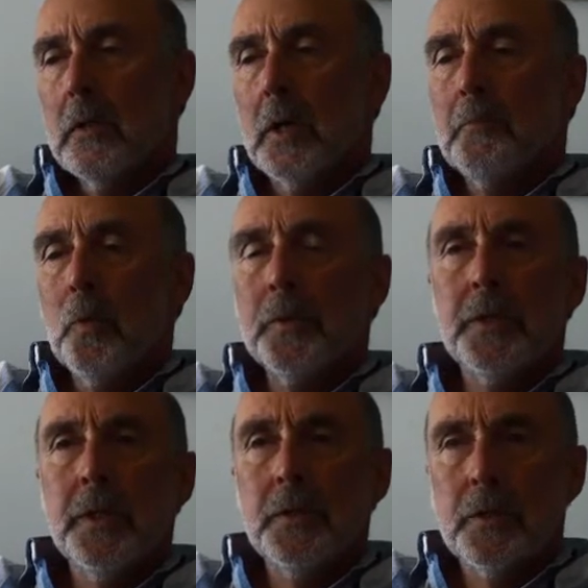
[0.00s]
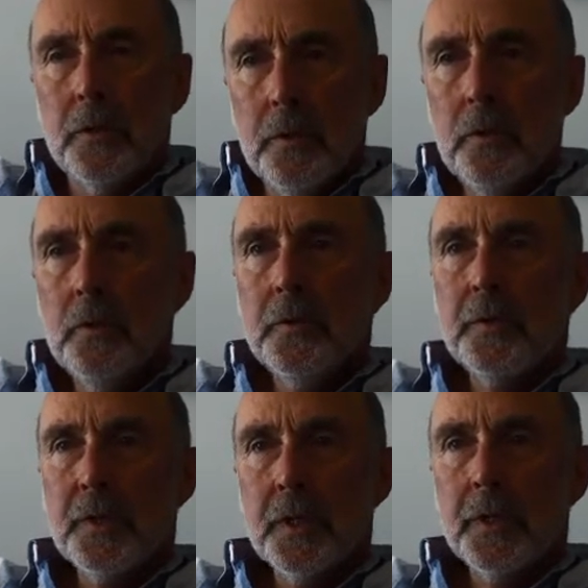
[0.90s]
I'm wanting to
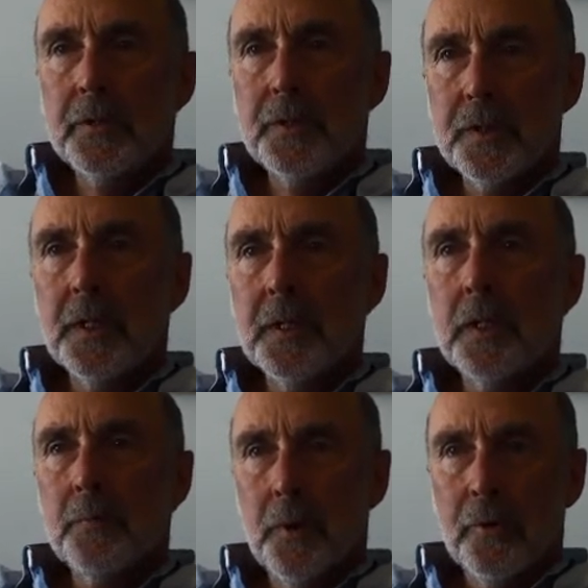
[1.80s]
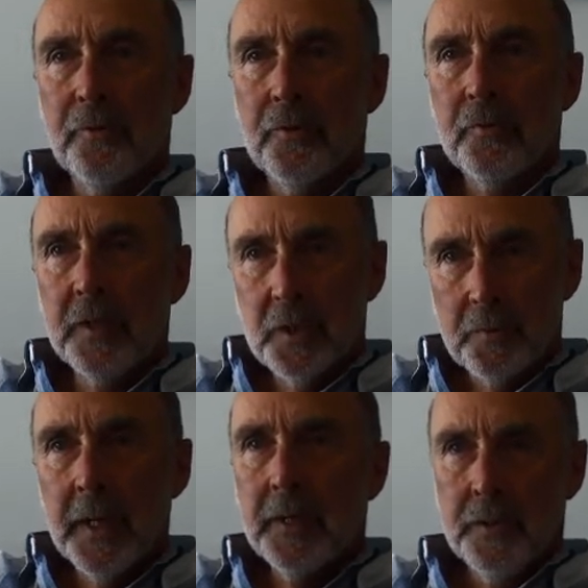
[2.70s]
to start to set that positive
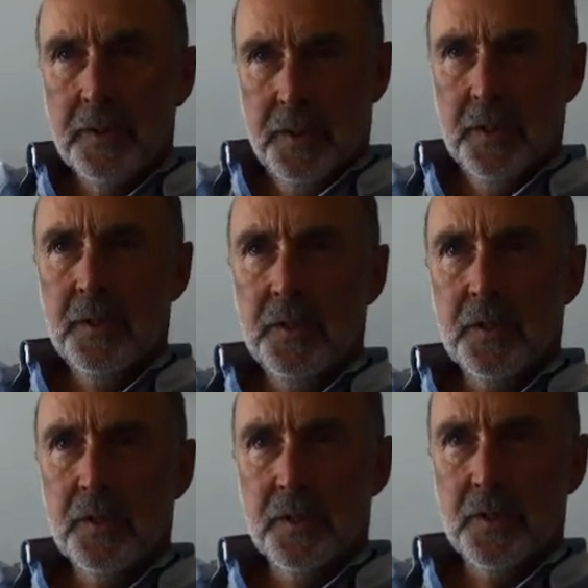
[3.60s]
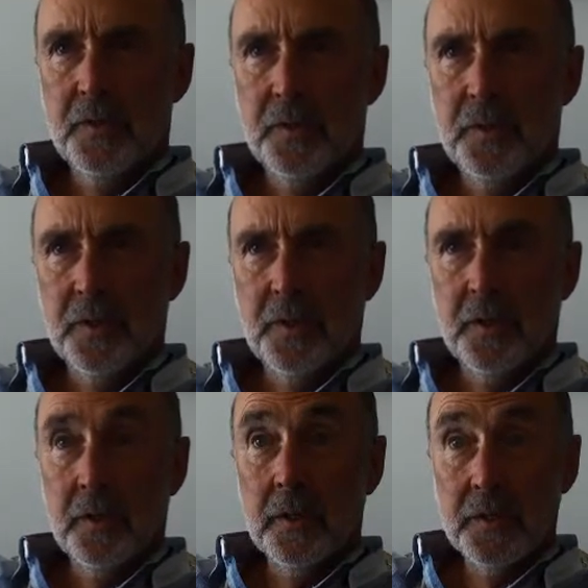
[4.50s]
expectancy as, as soon as
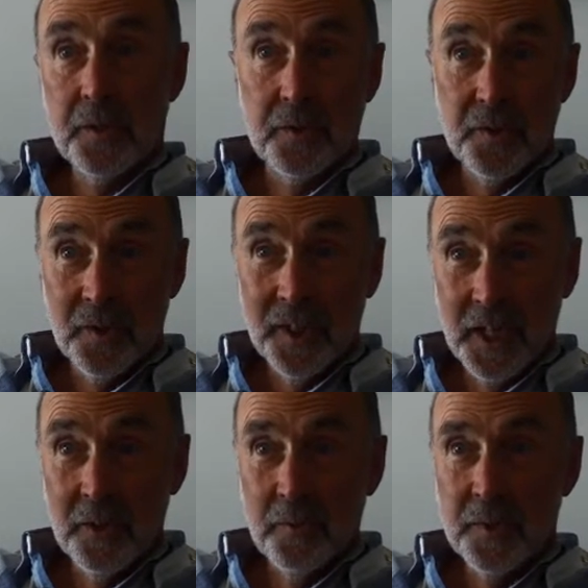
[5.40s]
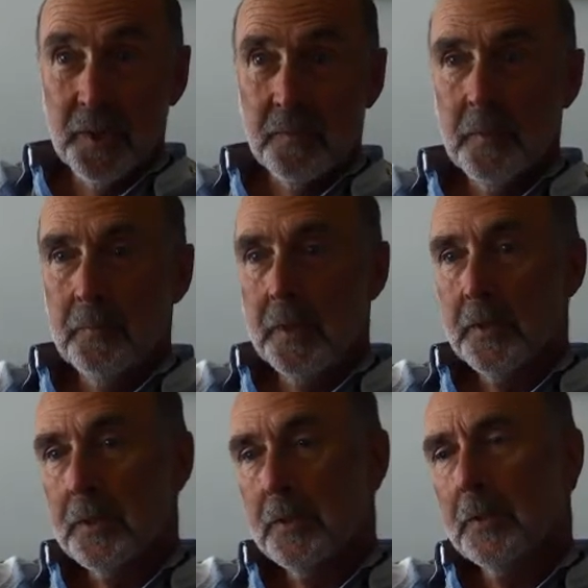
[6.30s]
uh, as soon as I can with someone
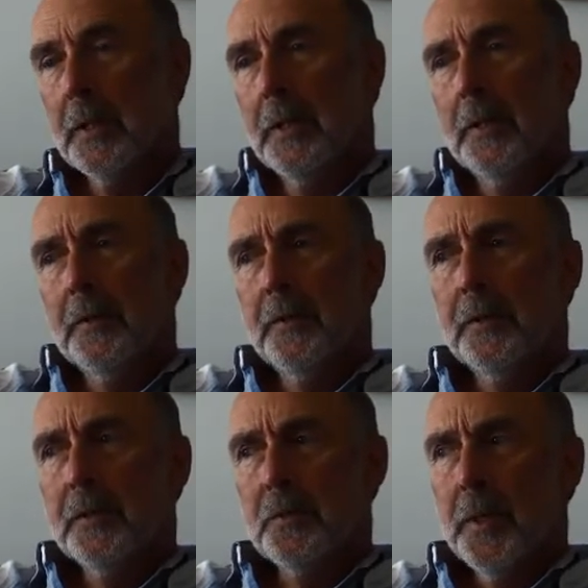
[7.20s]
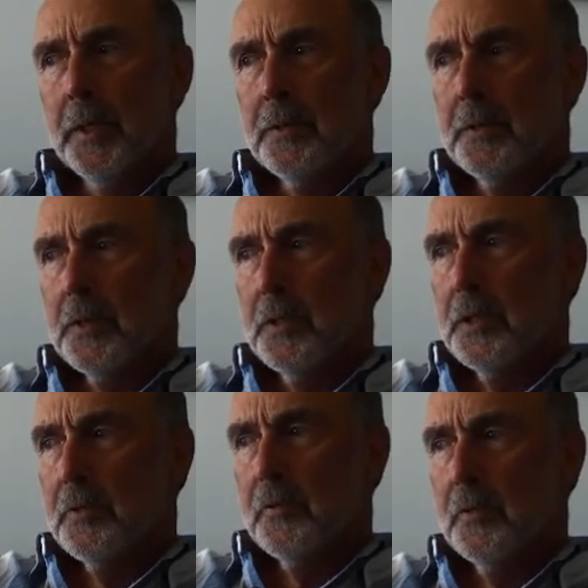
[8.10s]
because I think expectancy
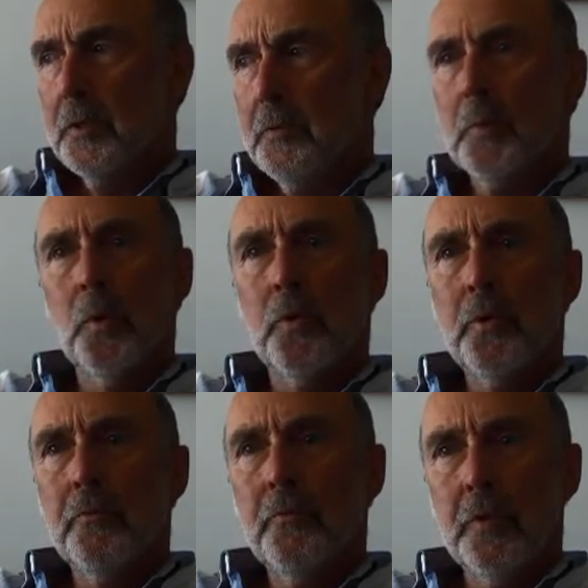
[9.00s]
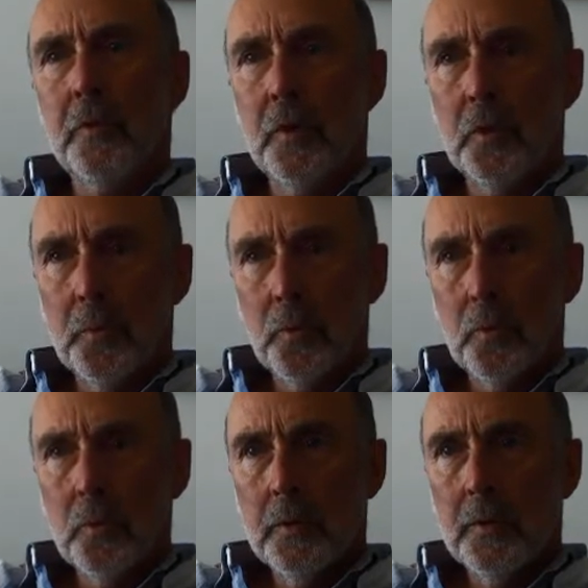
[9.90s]
is a very important
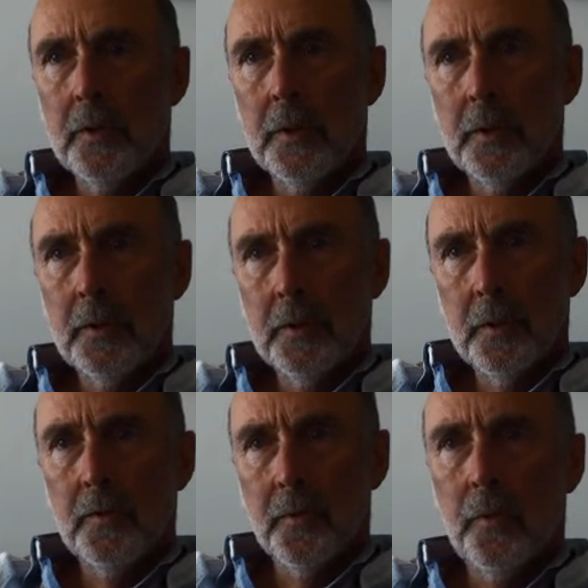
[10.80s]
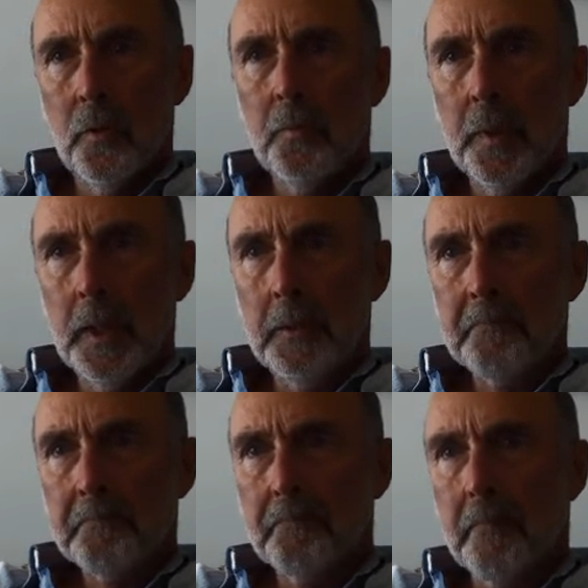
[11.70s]
variable in in therapy.
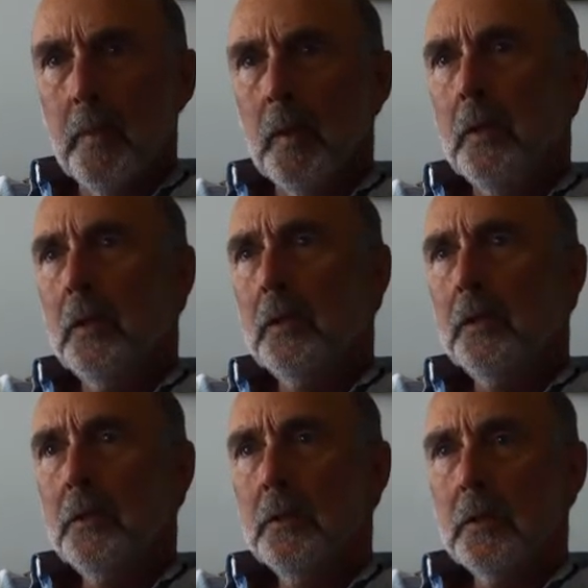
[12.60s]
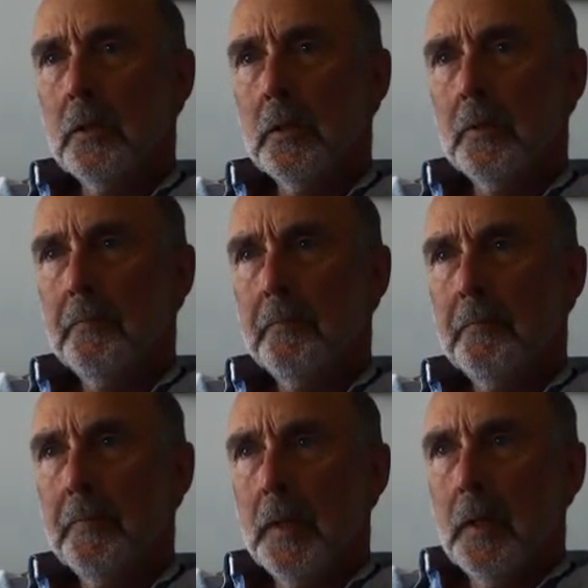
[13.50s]
Yeah. And um,